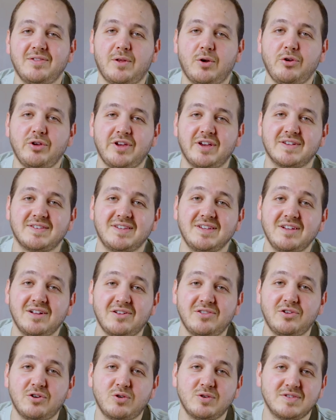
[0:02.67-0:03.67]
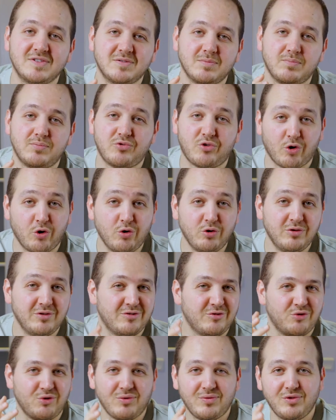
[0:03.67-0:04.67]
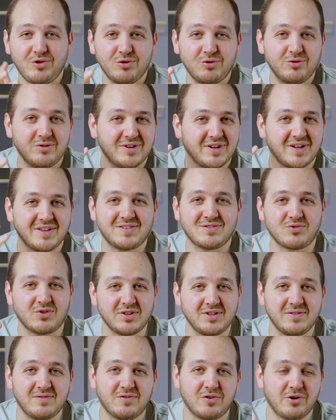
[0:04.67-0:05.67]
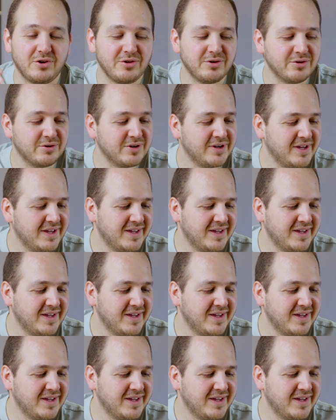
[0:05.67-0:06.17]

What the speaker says: the Eureka Single Dose Pro review. It's ready for you.